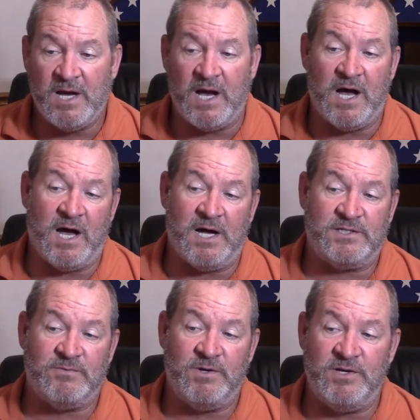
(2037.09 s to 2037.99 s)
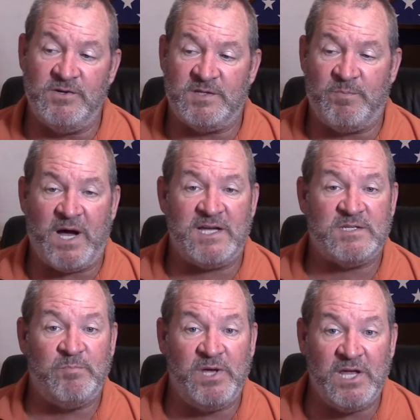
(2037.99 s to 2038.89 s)
Uh, to reduce the
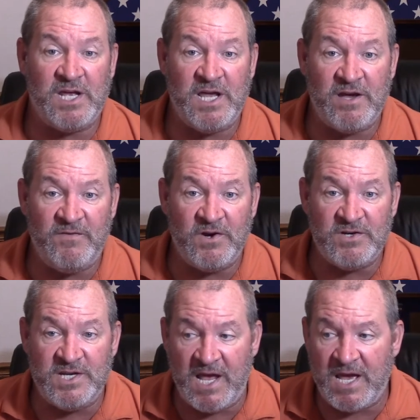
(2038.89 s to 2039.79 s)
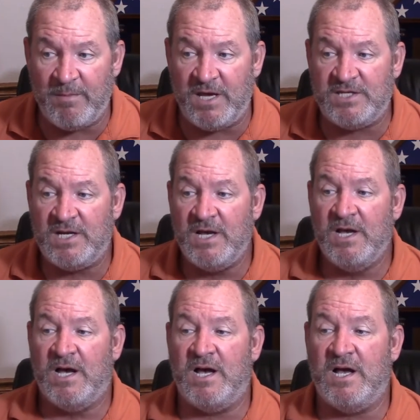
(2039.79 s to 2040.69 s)
possibility of your damage,
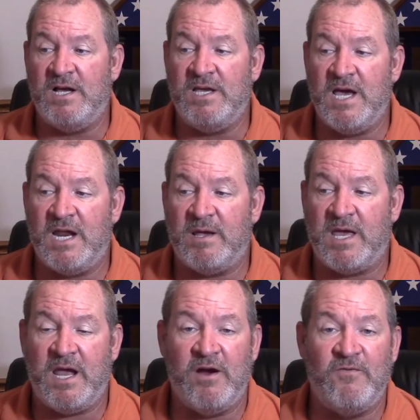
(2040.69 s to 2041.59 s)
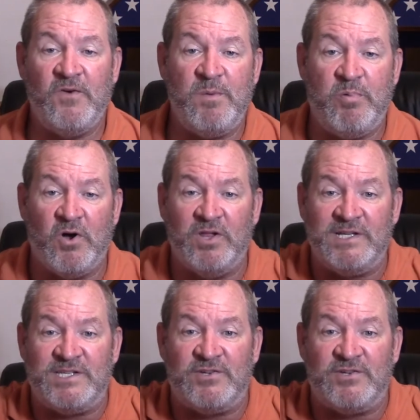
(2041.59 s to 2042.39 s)
uh, you got to carefully pull it